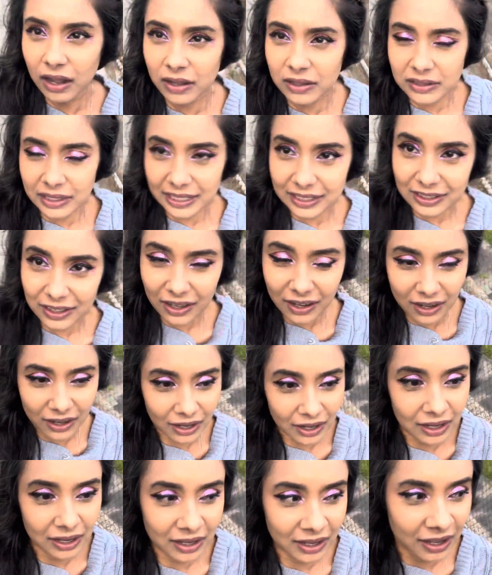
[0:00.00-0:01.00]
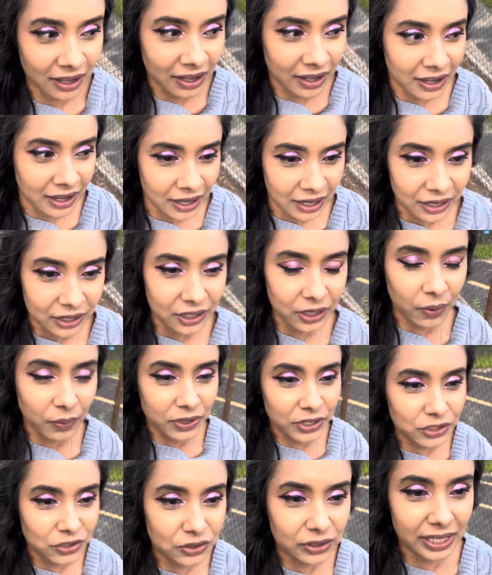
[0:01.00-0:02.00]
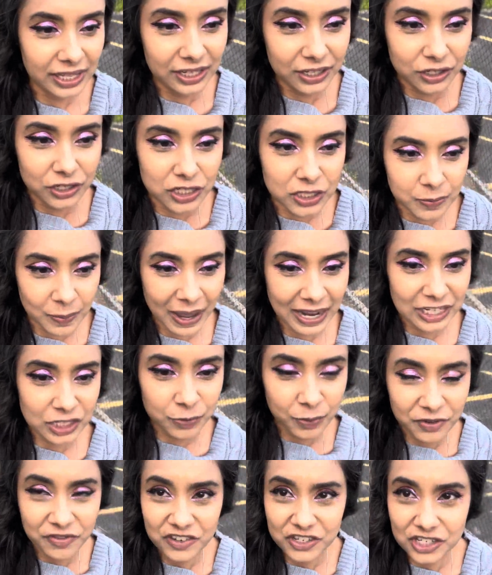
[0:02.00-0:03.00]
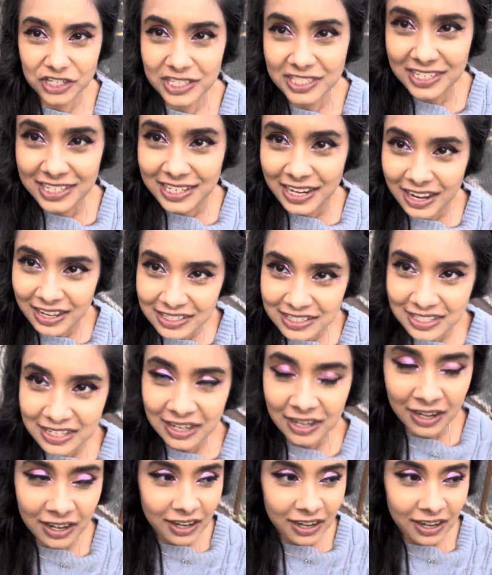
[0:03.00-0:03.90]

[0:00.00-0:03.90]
like, you know when you do like your Spanish proficiency test?